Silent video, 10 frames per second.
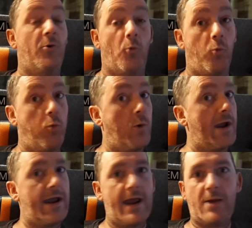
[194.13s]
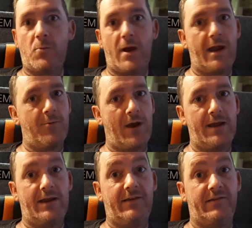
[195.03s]
way, way, way
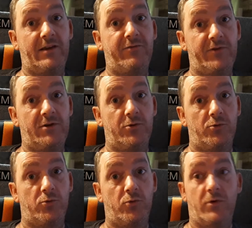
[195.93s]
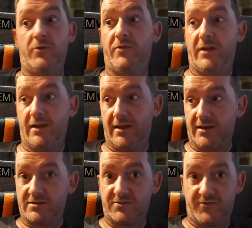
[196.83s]
easier for you than it
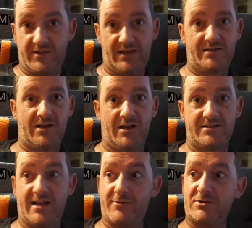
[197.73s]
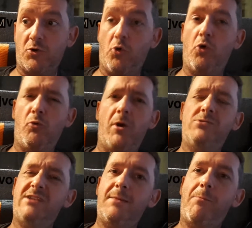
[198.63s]
is for these guys. Now, it's
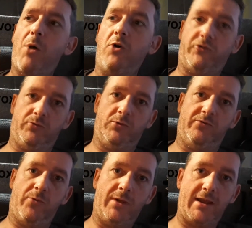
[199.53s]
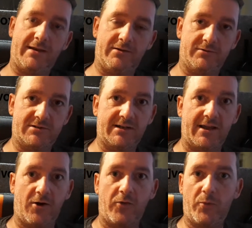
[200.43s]
almost impossible for millennials to
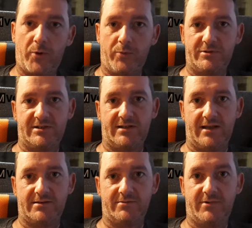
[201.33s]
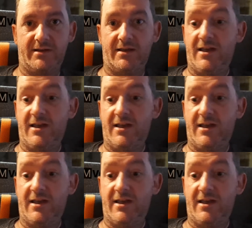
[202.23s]
get on the property ladder, right?